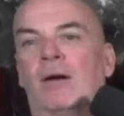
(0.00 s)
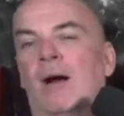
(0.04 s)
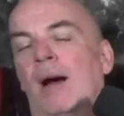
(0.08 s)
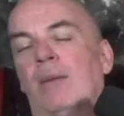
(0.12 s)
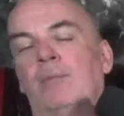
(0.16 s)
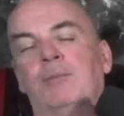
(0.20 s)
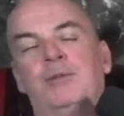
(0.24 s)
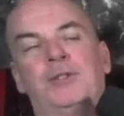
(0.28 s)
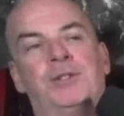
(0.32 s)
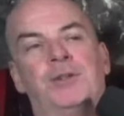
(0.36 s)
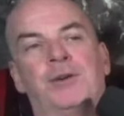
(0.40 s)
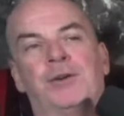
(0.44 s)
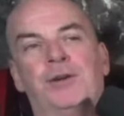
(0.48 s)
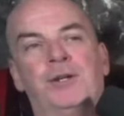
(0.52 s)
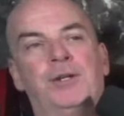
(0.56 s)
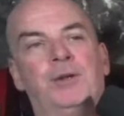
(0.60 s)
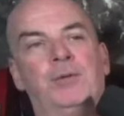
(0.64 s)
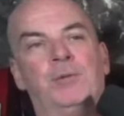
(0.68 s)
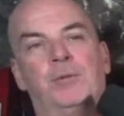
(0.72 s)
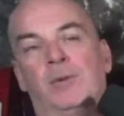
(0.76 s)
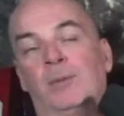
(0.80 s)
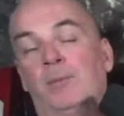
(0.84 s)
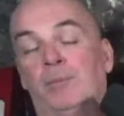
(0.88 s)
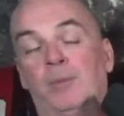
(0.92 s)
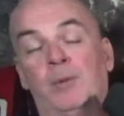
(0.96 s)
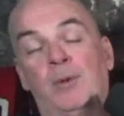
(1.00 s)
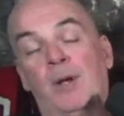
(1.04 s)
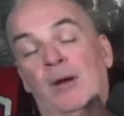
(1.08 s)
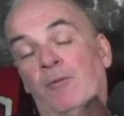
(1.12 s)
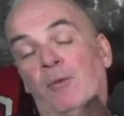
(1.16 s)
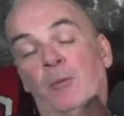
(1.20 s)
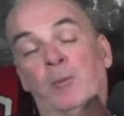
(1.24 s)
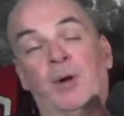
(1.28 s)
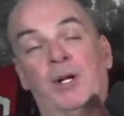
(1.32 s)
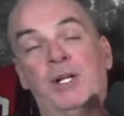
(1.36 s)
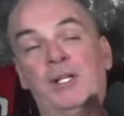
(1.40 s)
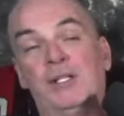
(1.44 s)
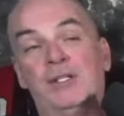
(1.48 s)
I'm sure you
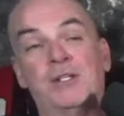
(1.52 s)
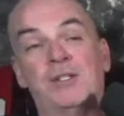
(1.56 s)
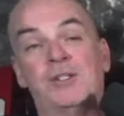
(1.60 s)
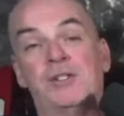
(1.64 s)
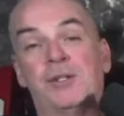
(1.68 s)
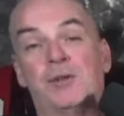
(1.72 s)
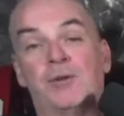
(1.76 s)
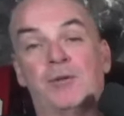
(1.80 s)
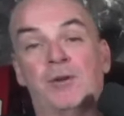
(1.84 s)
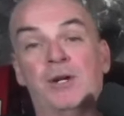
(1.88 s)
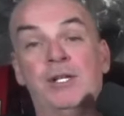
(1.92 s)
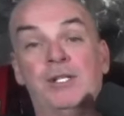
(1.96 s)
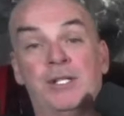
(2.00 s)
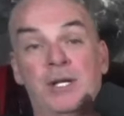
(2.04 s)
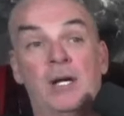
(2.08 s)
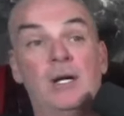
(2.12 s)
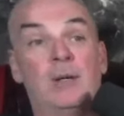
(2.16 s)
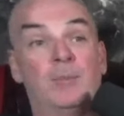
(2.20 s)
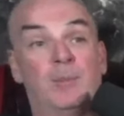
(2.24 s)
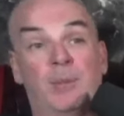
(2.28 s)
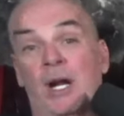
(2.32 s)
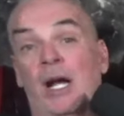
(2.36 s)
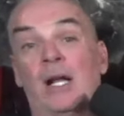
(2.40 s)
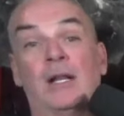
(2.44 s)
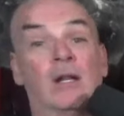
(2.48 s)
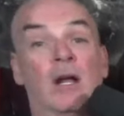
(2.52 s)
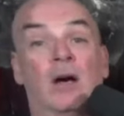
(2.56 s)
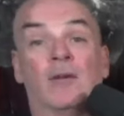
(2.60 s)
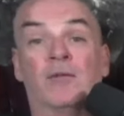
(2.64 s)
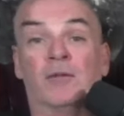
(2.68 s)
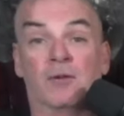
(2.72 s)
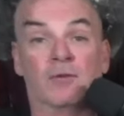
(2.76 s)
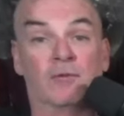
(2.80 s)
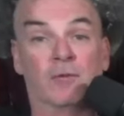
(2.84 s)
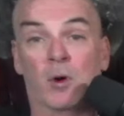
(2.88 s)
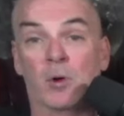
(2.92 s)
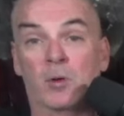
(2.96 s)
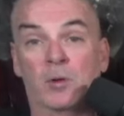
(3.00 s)
everybody disagrees, but I love
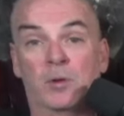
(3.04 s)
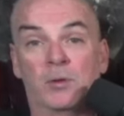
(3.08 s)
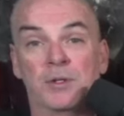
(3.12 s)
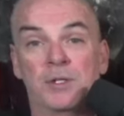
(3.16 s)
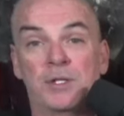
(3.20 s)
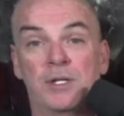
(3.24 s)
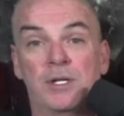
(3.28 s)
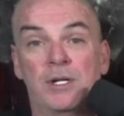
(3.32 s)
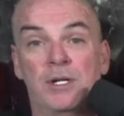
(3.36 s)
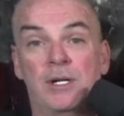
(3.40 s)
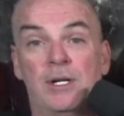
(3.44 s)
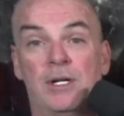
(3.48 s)
her vocals.